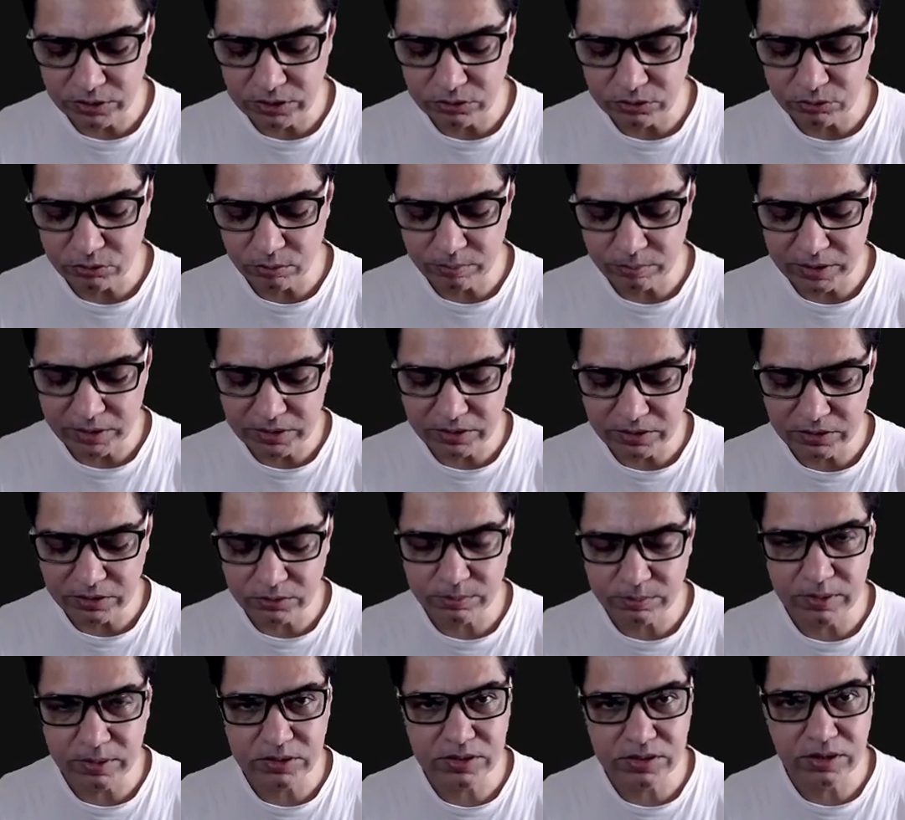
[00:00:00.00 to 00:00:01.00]
So maintenance
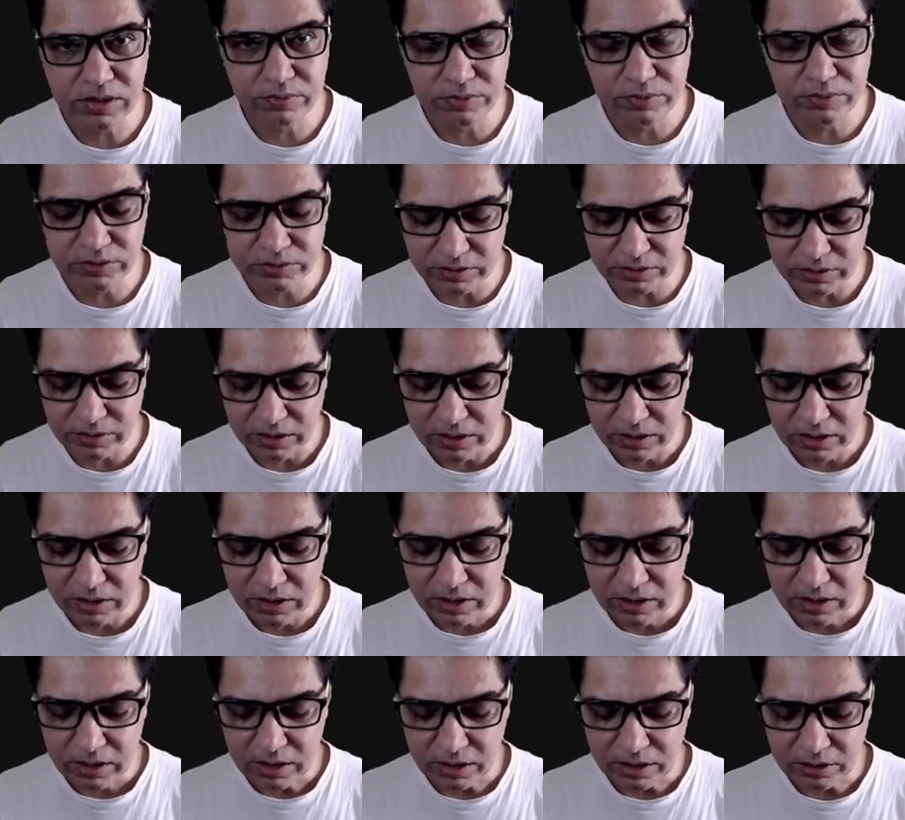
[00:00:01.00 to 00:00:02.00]
plus deficit
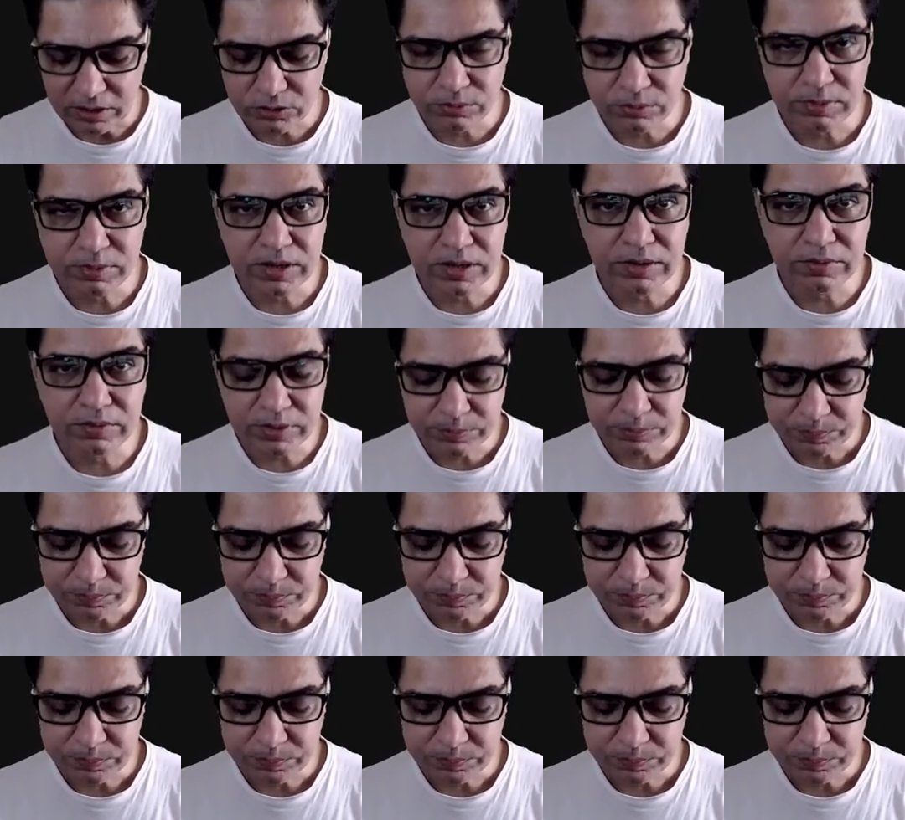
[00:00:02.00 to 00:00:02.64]
has to be given.